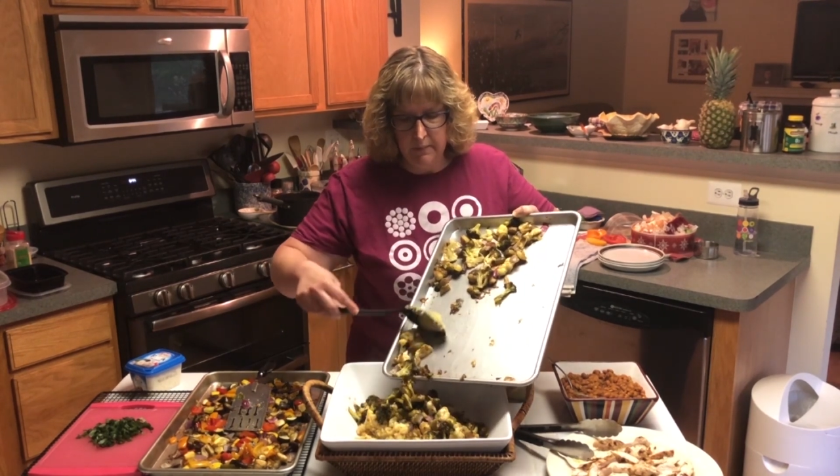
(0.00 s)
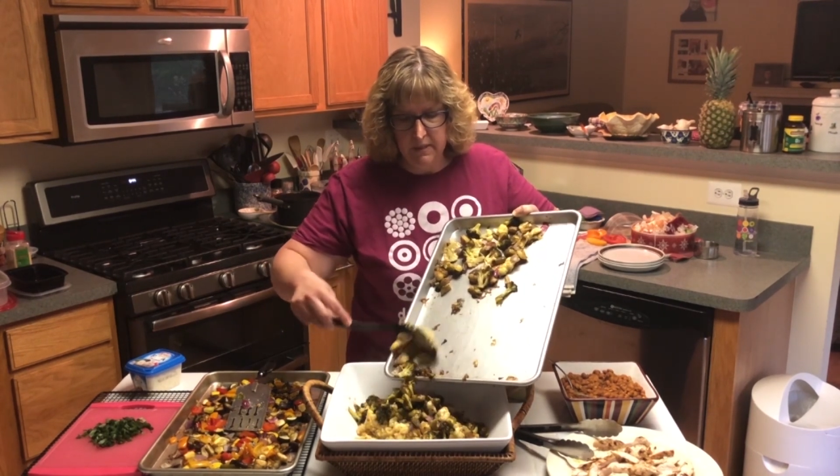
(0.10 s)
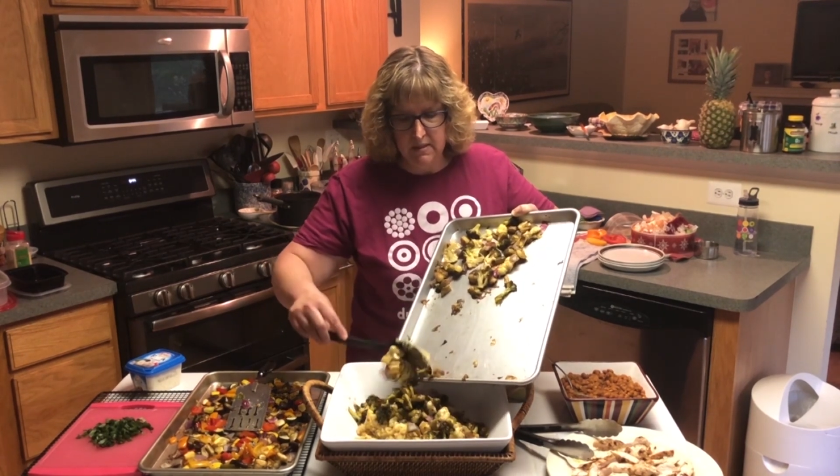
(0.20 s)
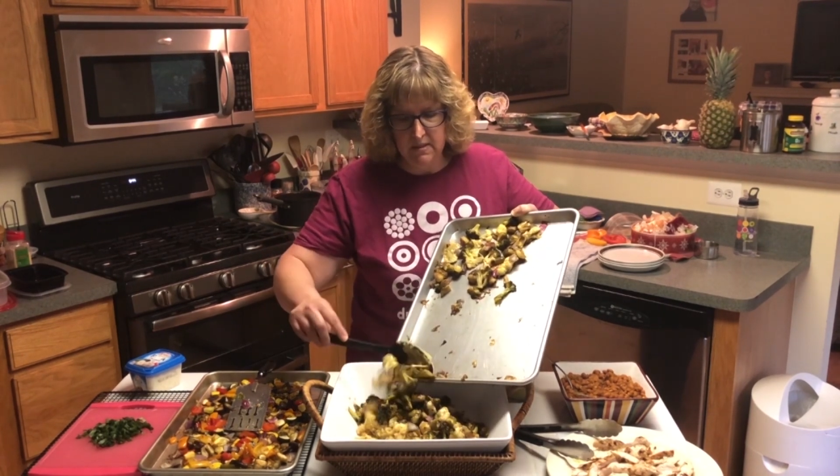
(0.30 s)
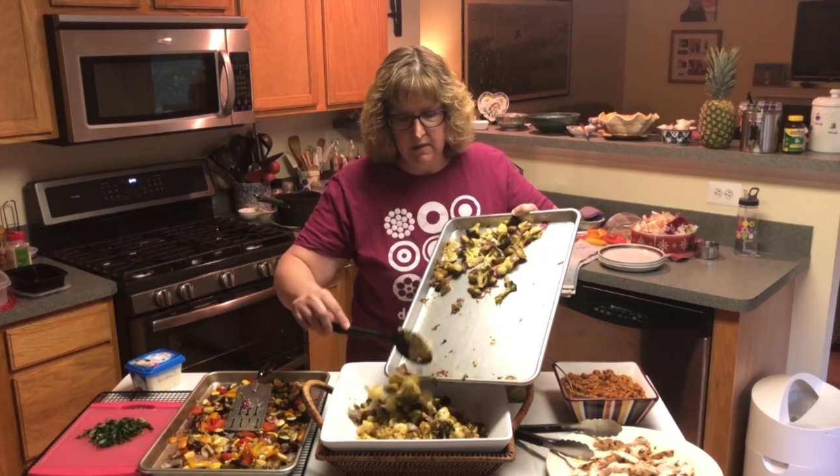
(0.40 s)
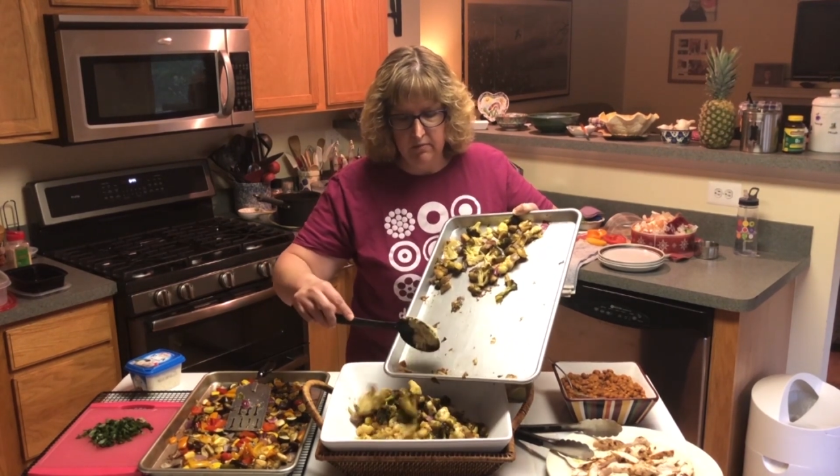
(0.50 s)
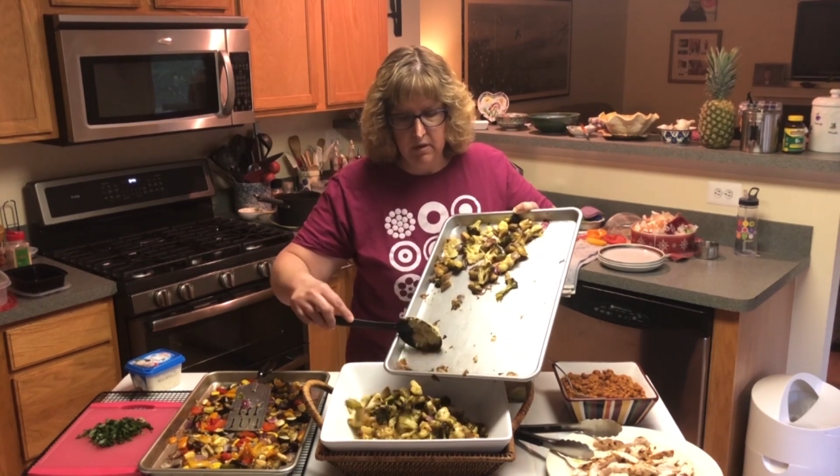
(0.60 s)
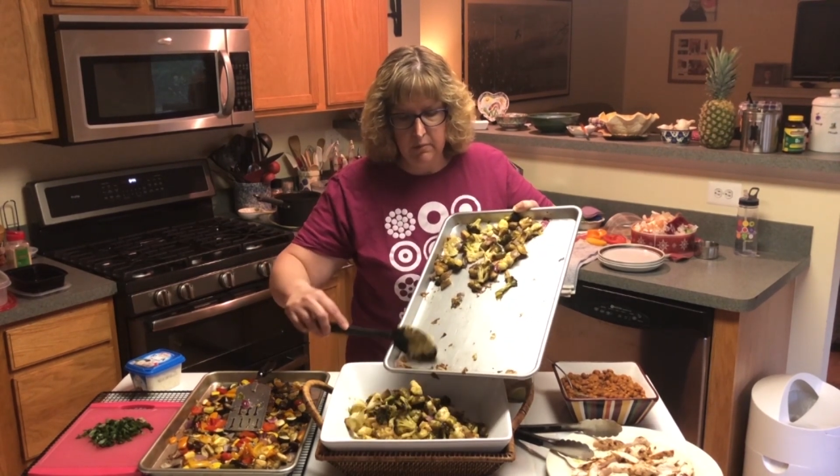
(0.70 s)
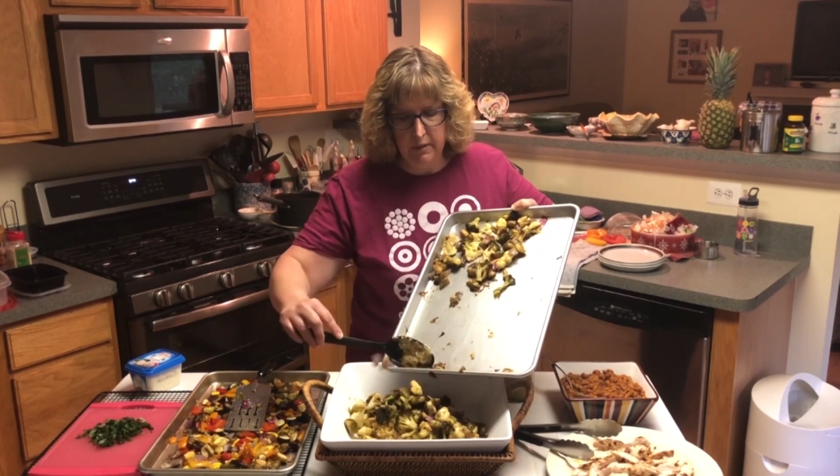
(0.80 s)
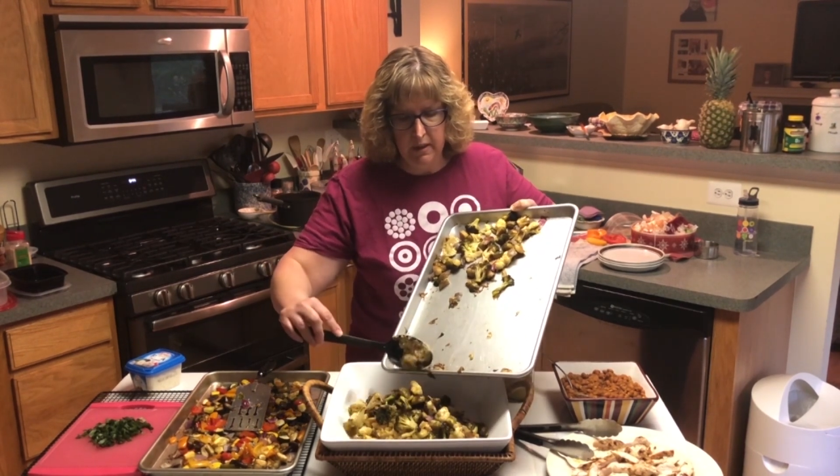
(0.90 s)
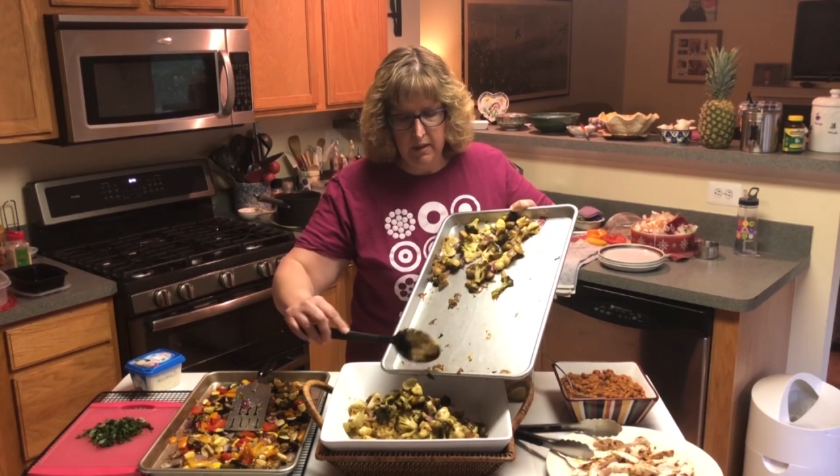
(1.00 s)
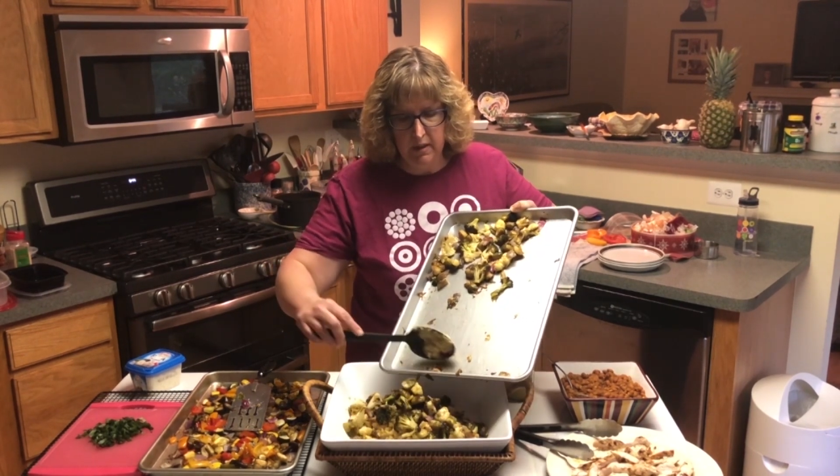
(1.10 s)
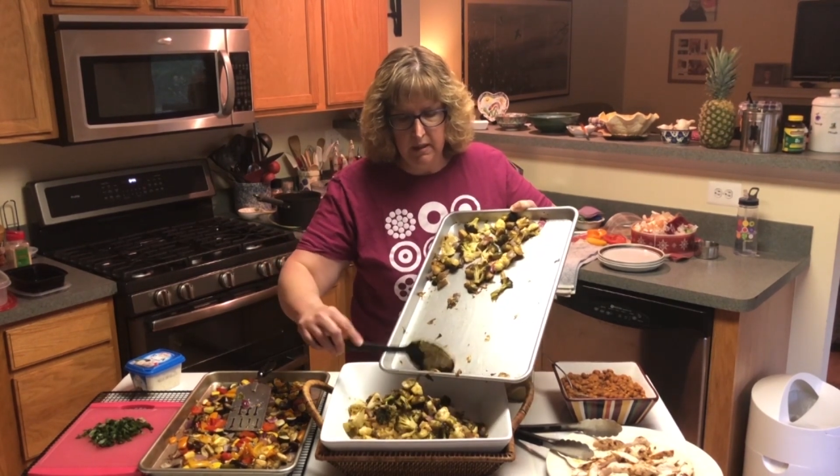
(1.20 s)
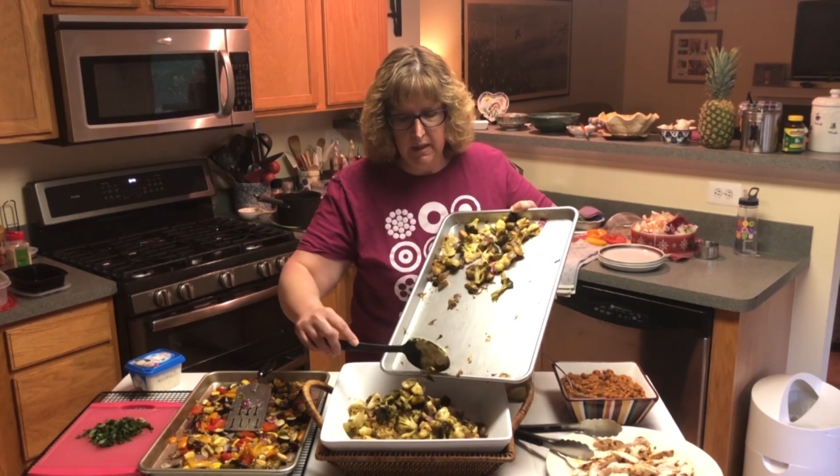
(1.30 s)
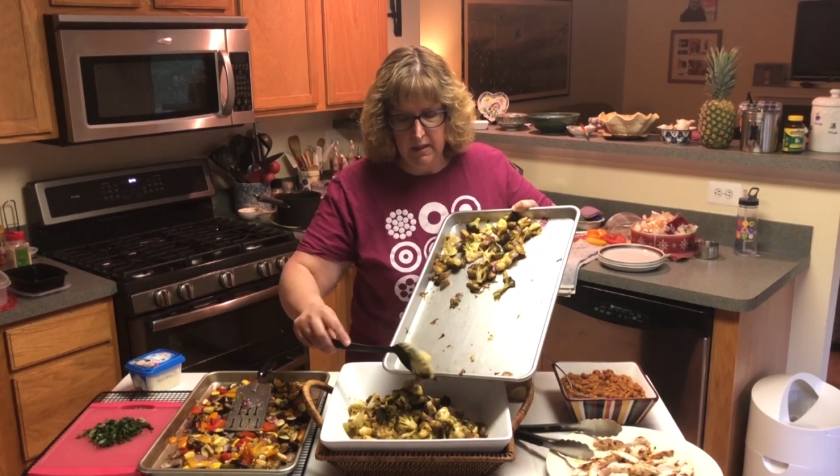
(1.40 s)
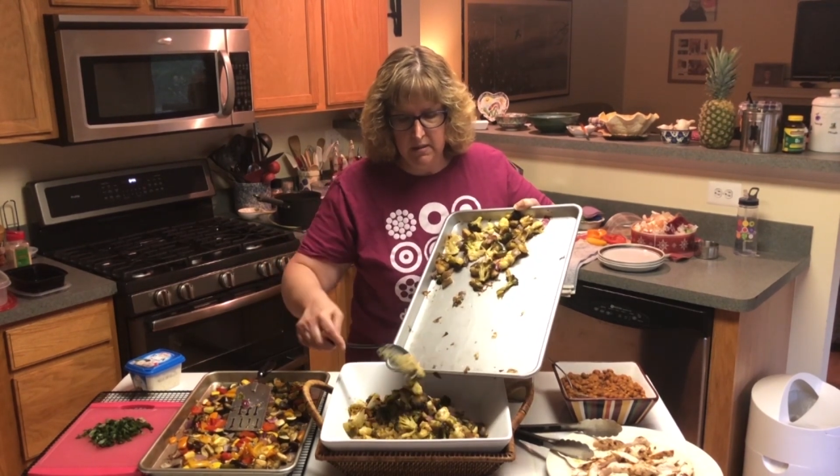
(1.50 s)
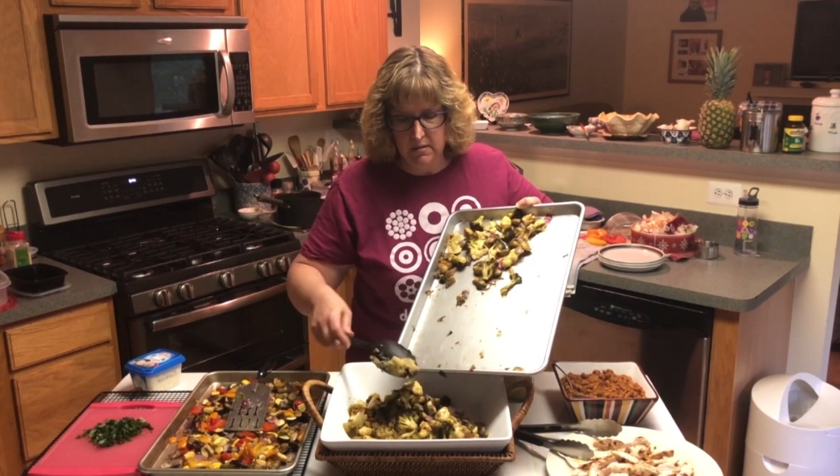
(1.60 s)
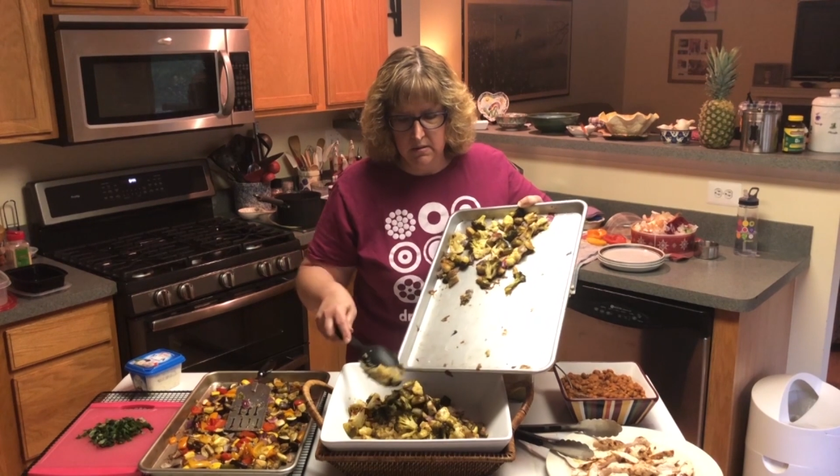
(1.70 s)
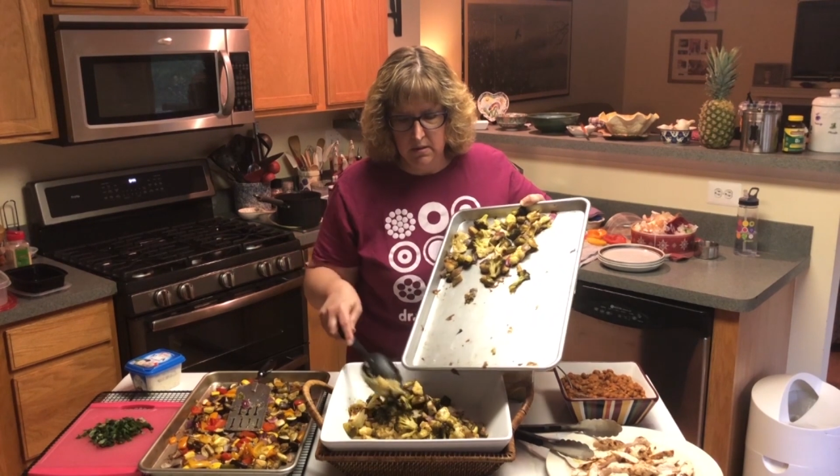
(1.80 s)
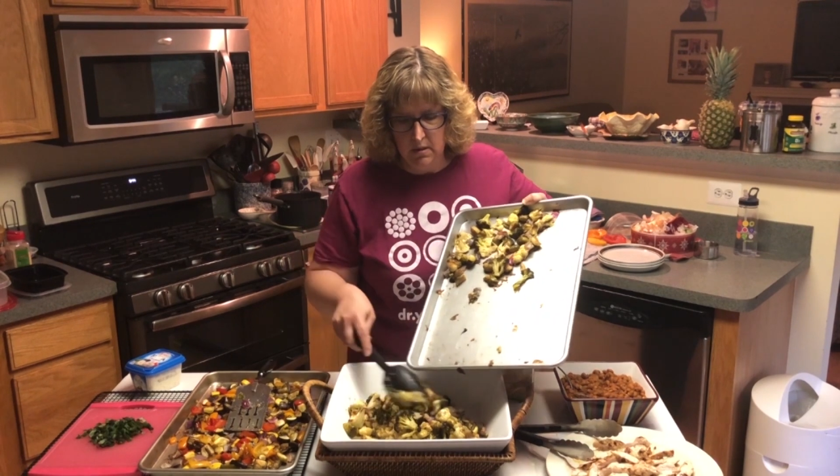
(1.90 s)
I'm gonna save a little bit in
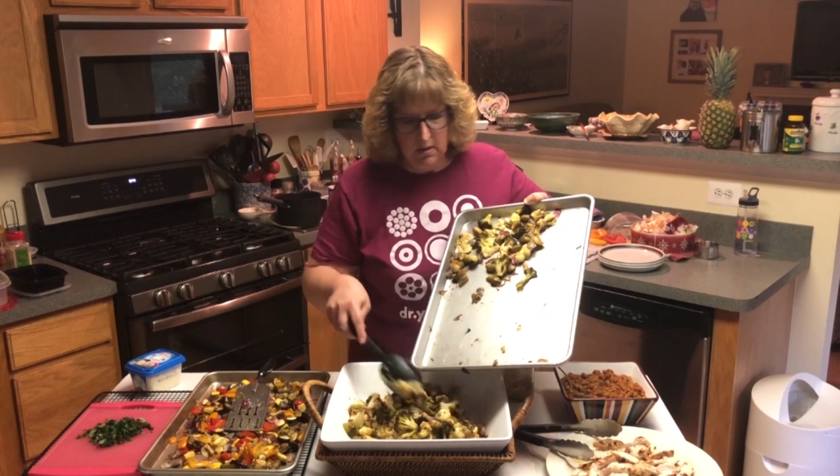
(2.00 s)
case